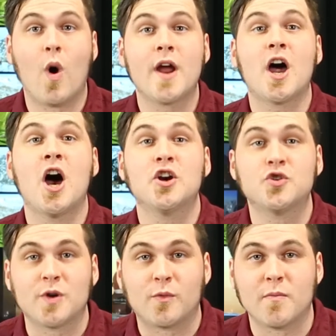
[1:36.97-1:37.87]

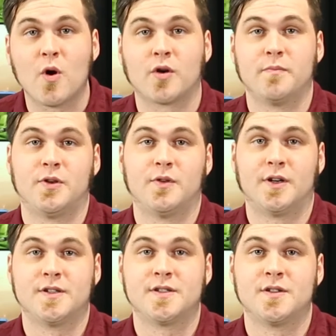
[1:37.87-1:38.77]
100 remote
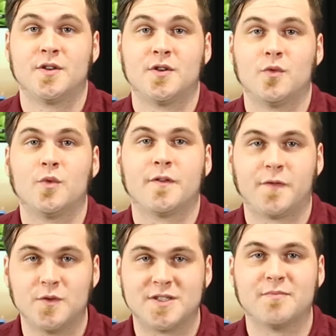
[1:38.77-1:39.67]
computers, with a
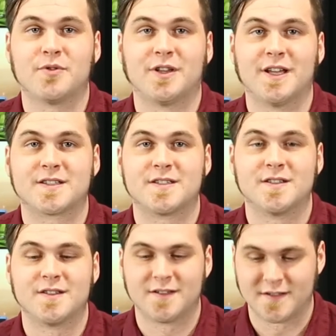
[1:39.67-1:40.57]
few simple clicks.